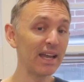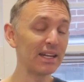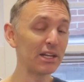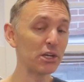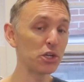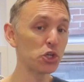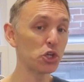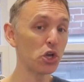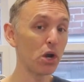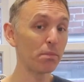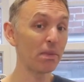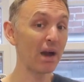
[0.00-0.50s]
in a
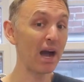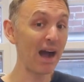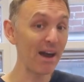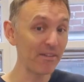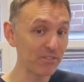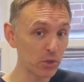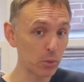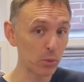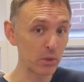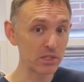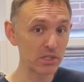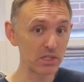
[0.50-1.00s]
shop
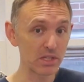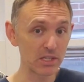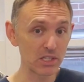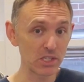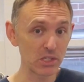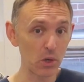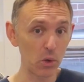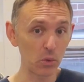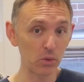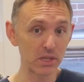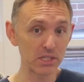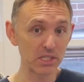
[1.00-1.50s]
afterwards that
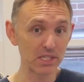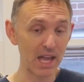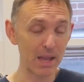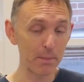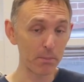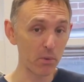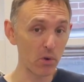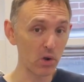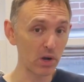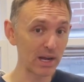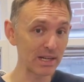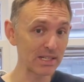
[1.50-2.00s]
sold the same
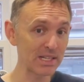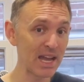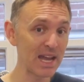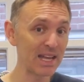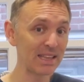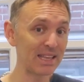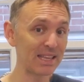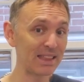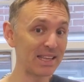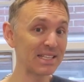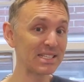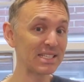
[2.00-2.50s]
product
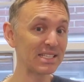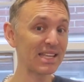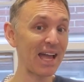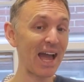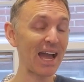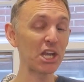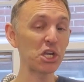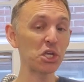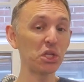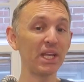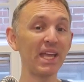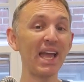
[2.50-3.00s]
that this is actually